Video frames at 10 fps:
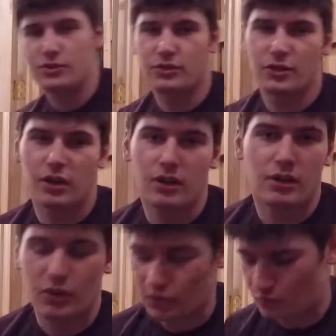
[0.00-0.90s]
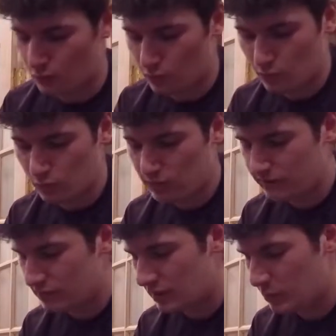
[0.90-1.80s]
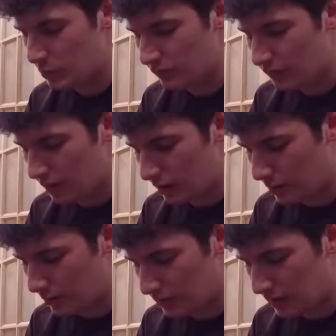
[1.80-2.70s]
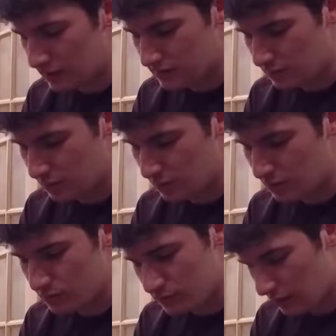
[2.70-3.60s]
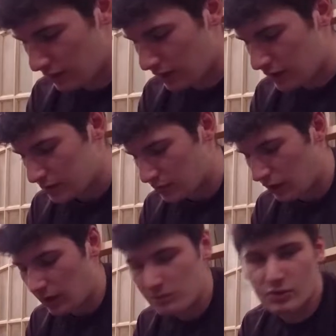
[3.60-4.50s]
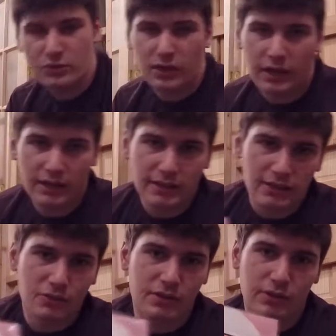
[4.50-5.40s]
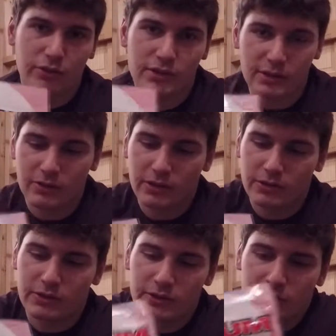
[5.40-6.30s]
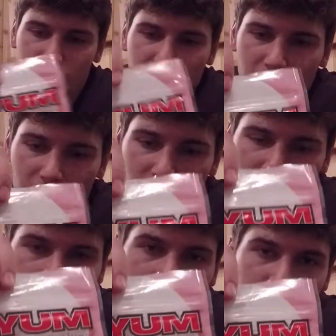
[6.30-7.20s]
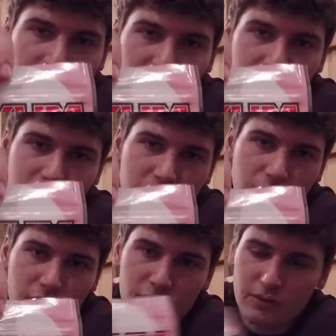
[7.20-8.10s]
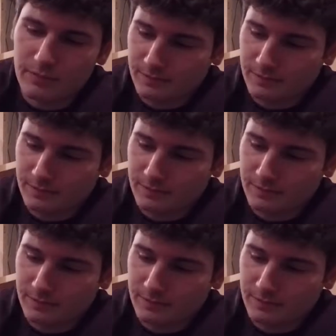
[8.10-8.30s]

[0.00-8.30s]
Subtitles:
your whatever type of plastic you're going to be using. So I like to use the Christy critters here, Yum's Christy critters.